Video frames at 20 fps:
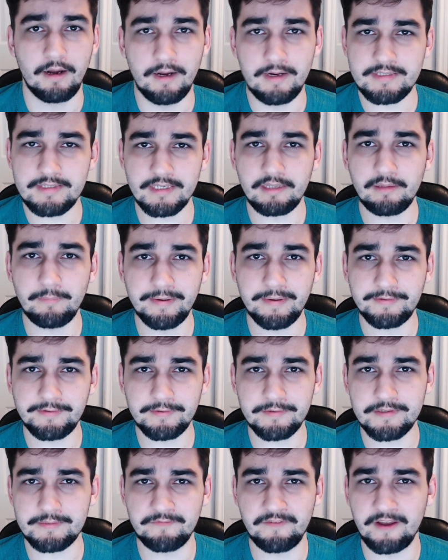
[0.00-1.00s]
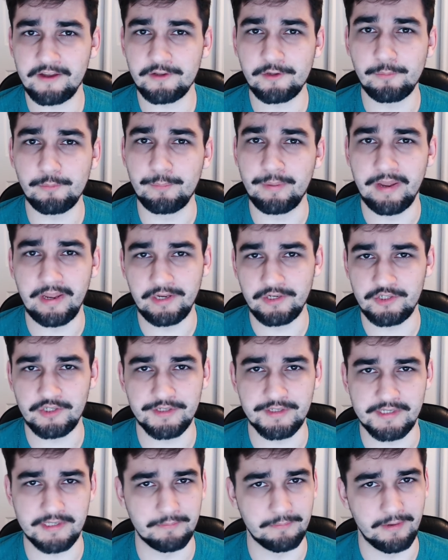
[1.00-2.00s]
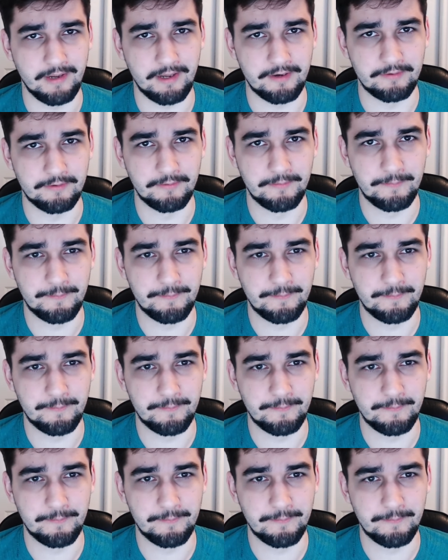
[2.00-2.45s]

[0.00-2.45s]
Ice elementals value patience in battle.